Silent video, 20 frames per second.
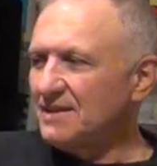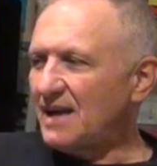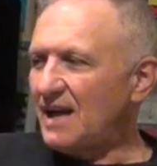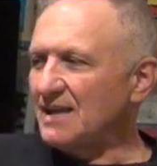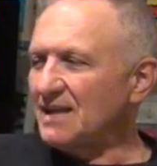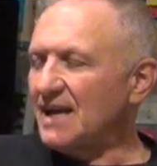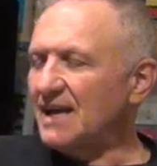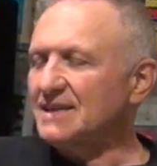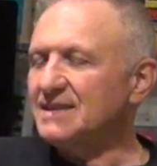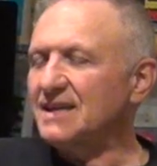
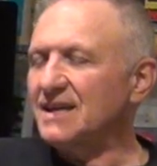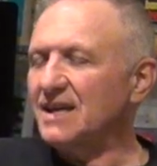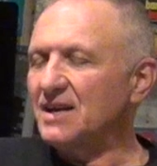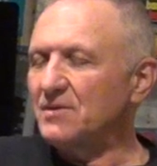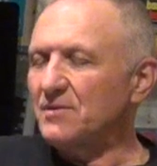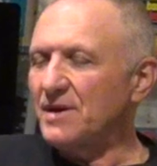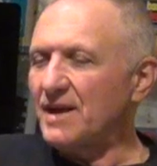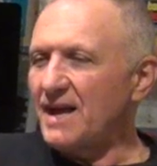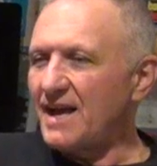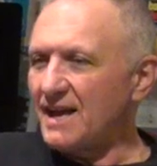I like to get
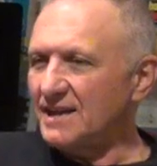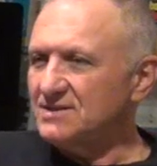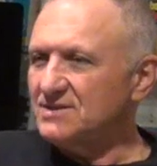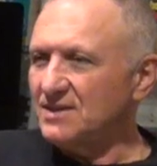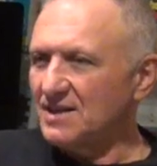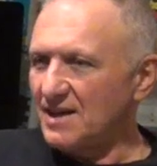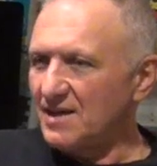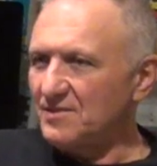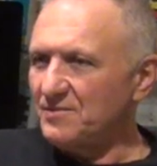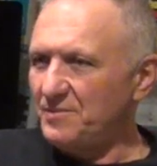a
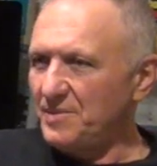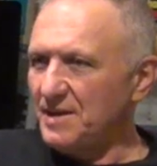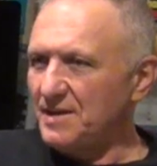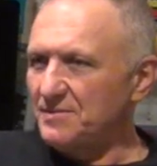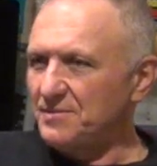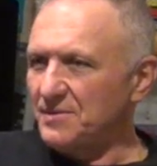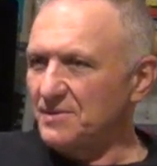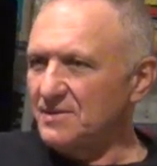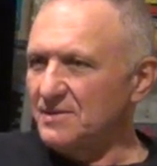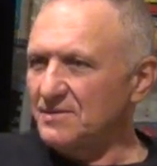reaction out of
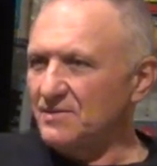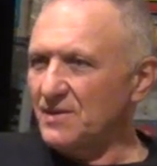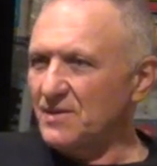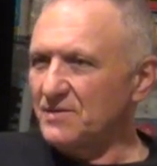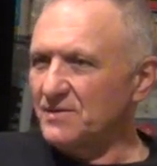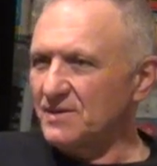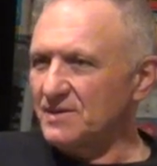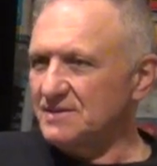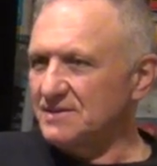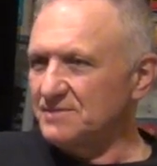people,
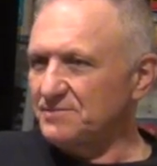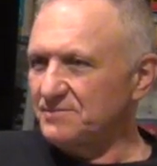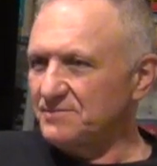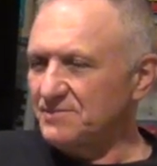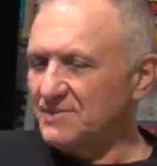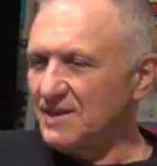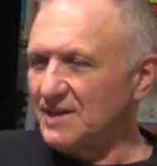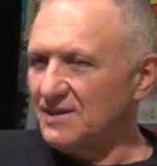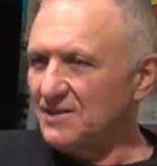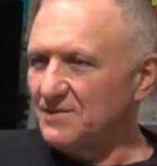whether it's
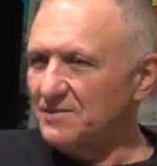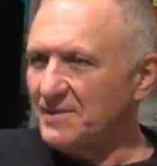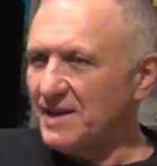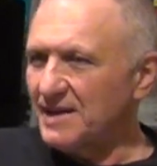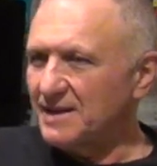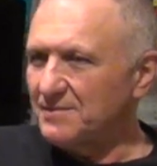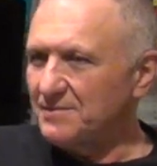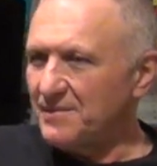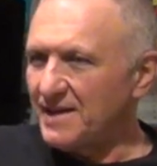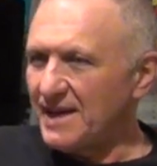
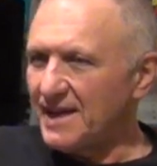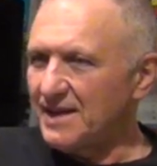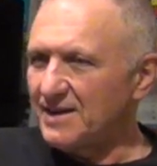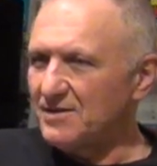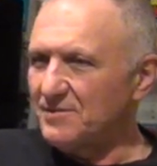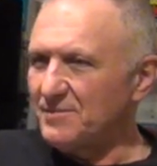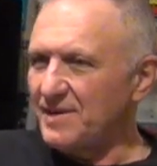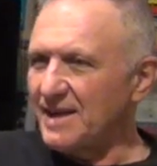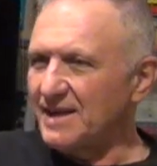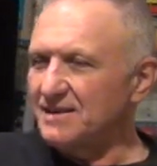make them mad
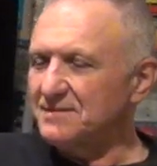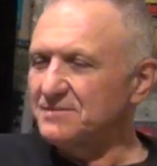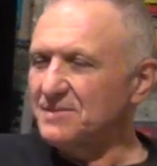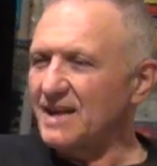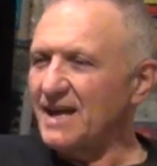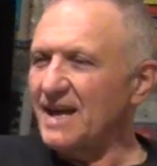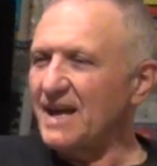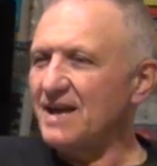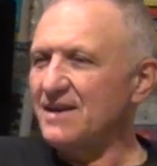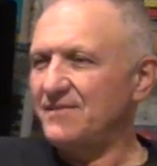or make
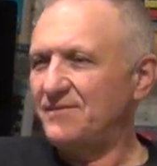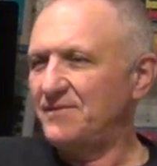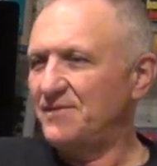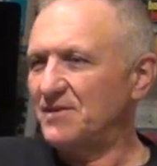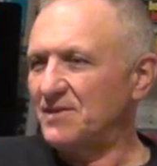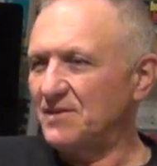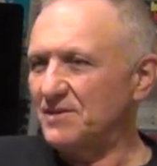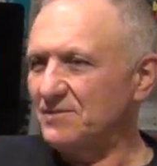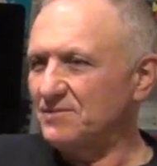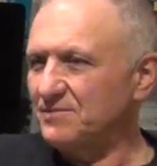them laugh
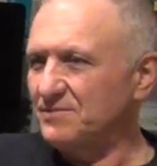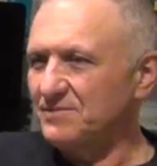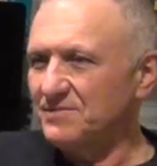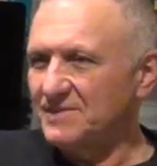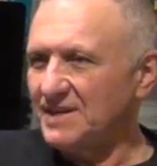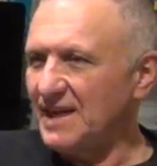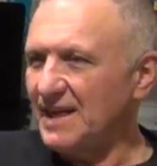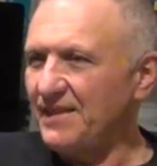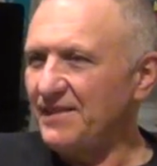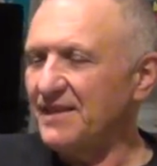or
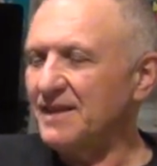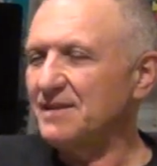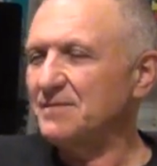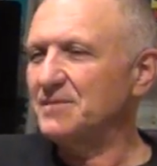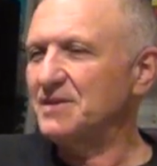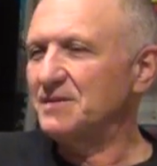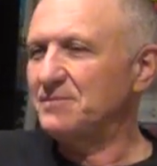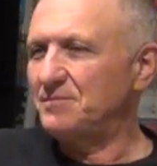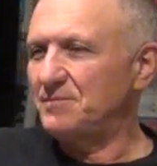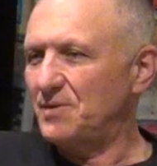anything
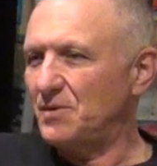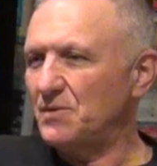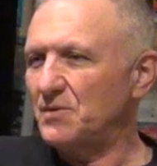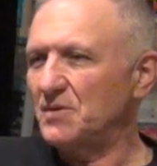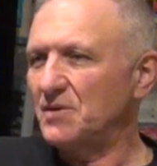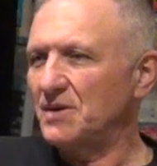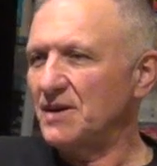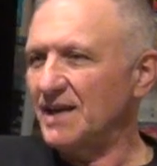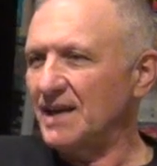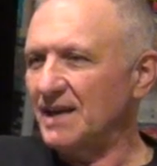but
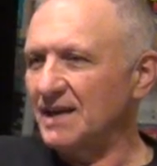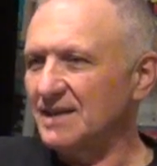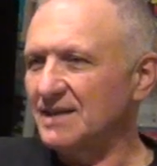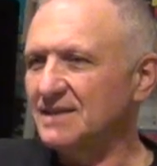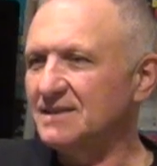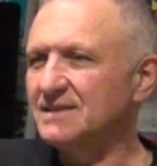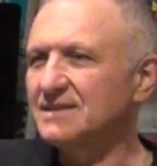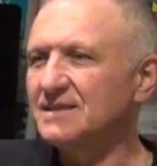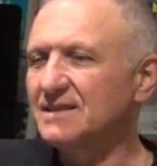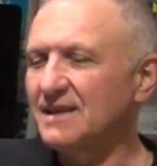boring.
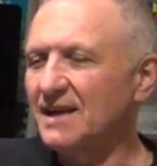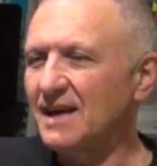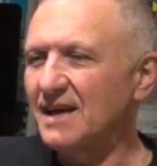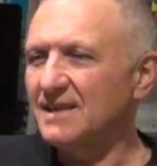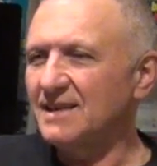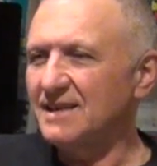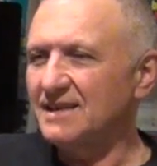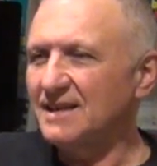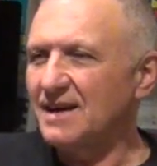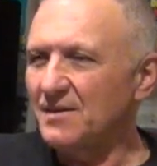
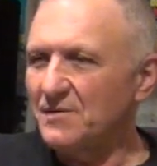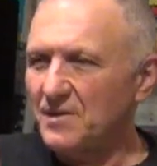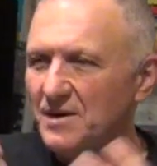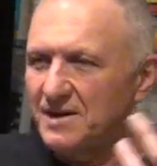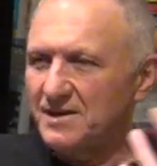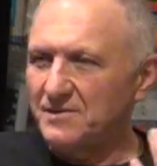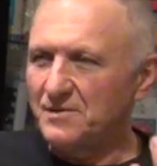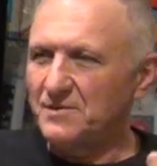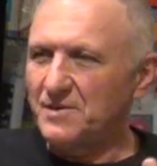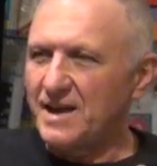I
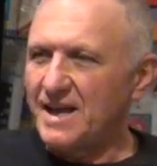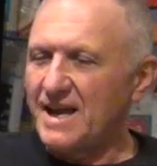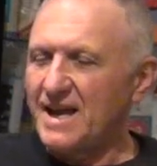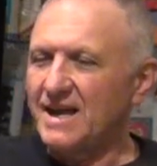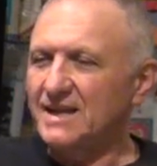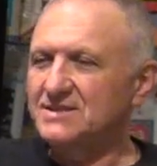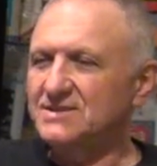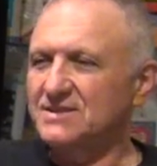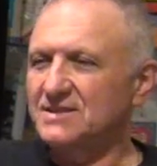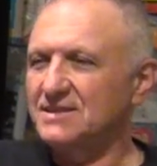want a
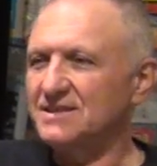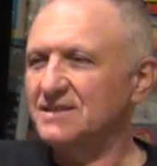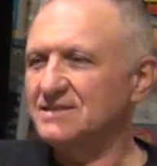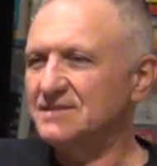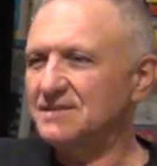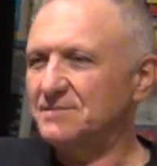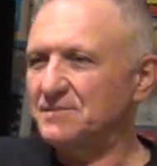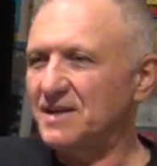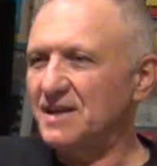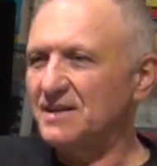reaction,
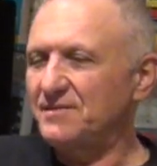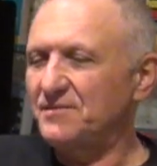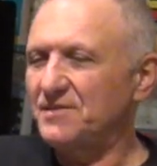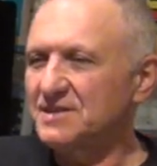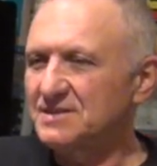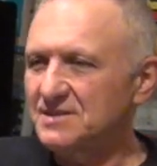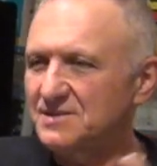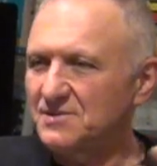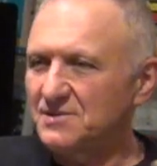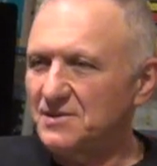some kind of
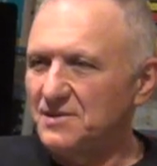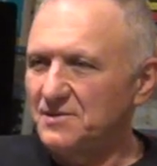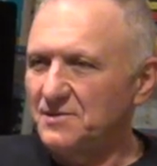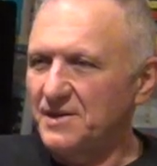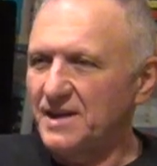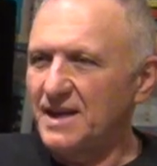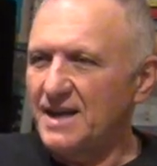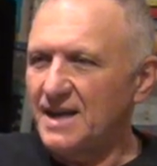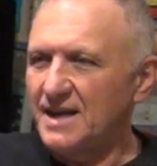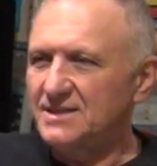visceral
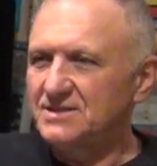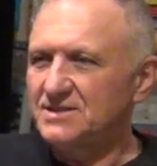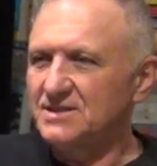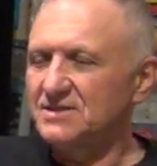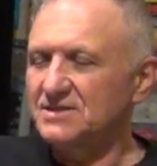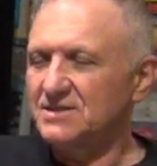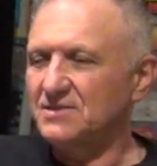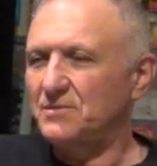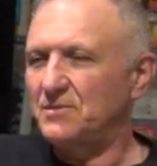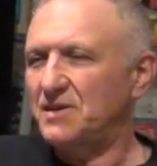
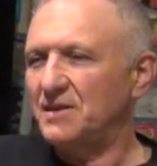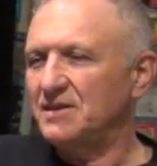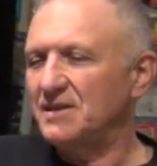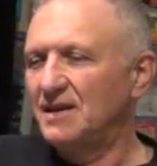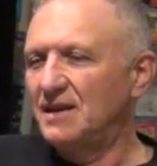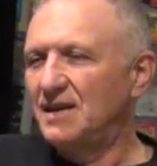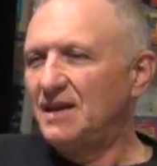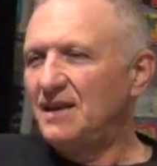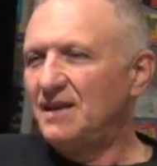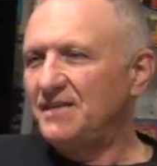reaction to what.
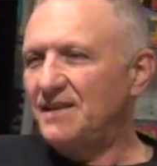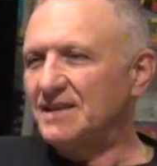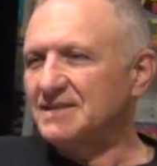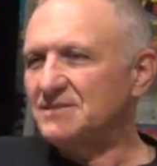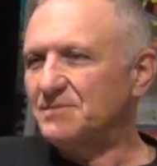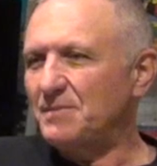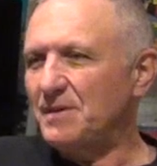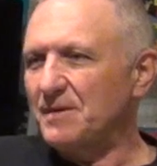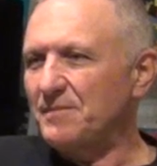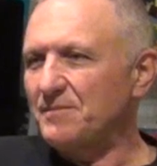
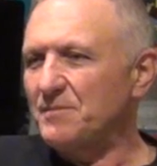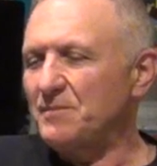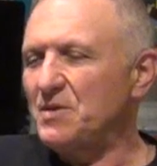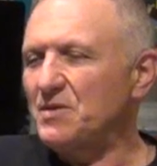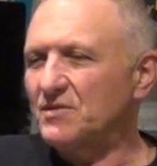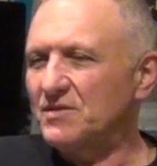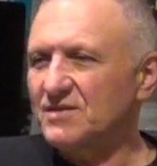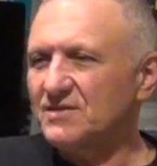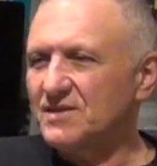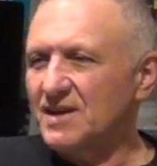That's my
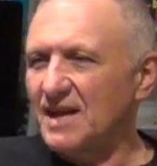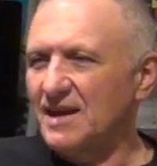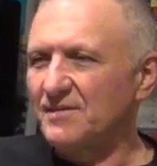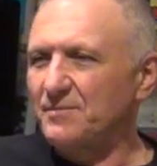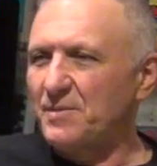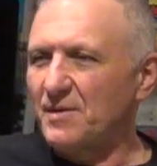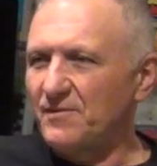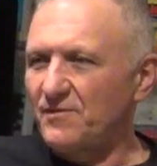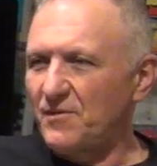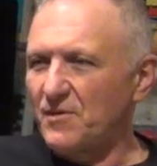music is kind
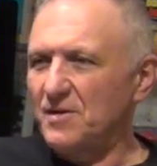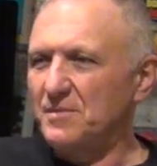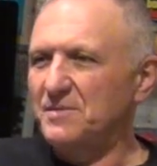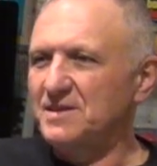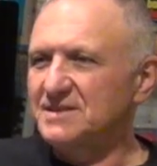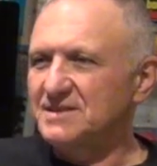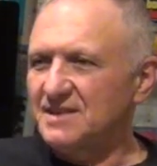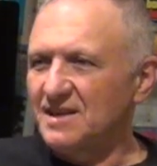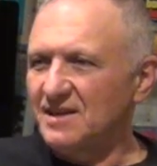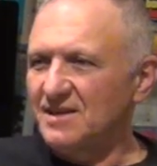of
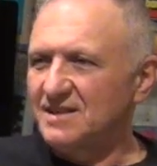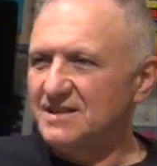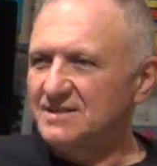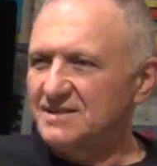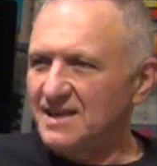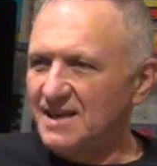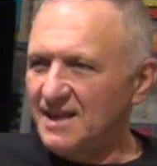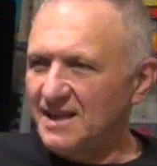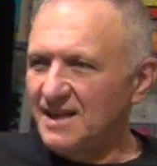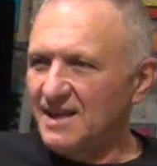performance art. It's
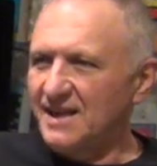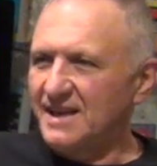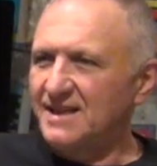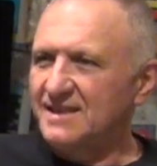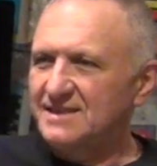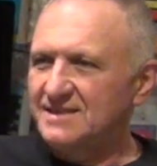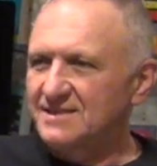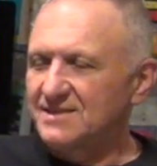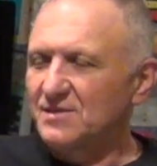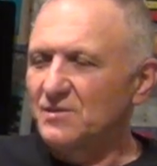kind of like
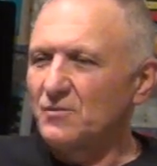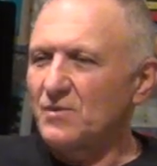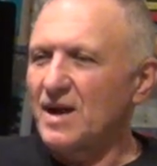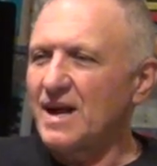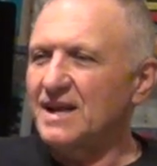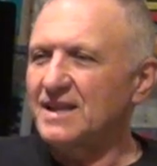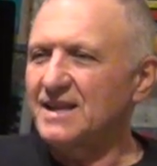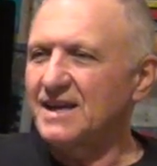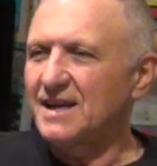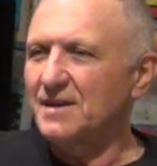
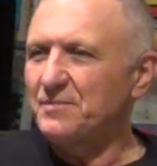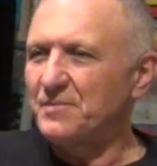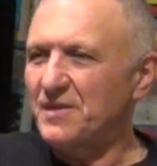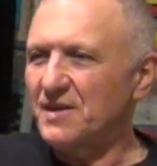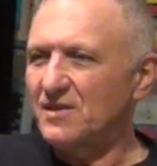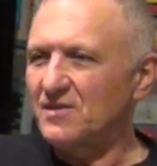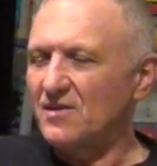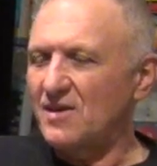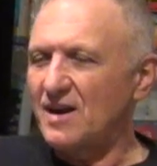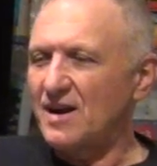riling up
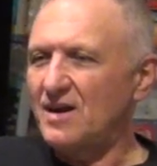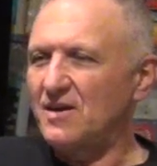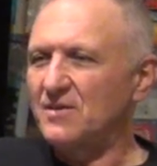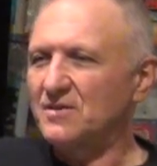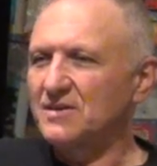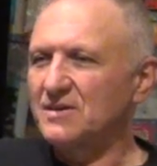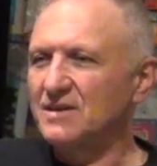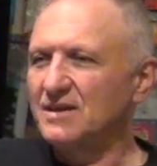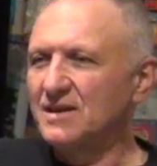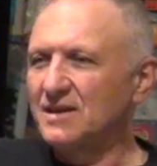the crowd.